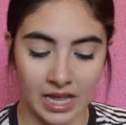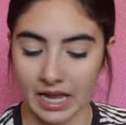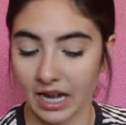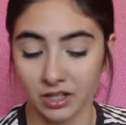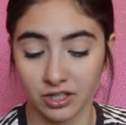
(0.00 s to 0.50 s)

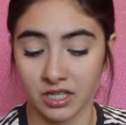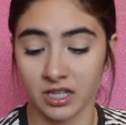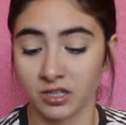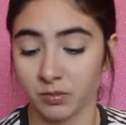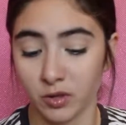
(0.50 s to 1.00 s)
And I just think
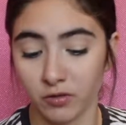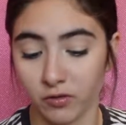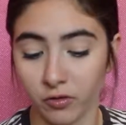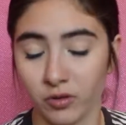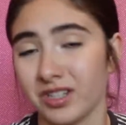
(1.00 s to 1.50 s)
it's
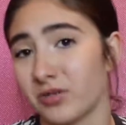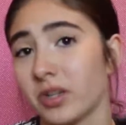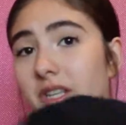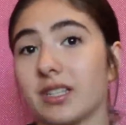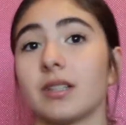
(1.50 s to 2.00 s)
beautiful. It's
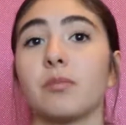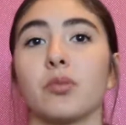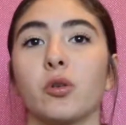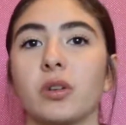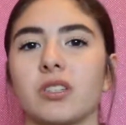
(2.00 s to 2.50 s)
really
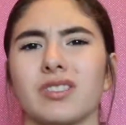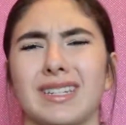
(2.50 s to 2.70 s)
simple, which is